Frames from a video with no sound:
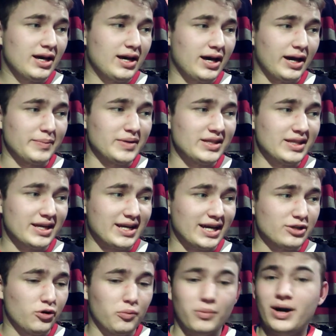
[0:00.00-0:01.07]
I mean, like, I
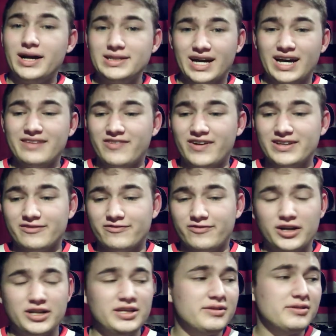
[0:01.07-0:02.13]
don't mind. I find it
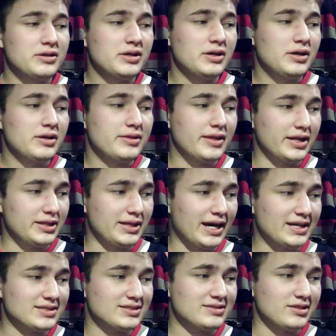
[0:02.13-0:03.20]
funny that he
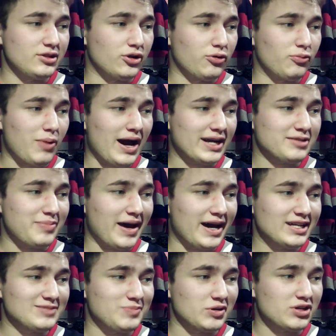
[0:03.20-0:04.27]
has, you know, whacked
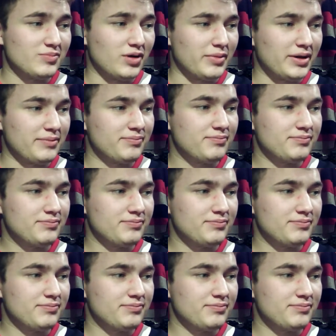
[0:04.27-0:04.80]
pads, but come on, man.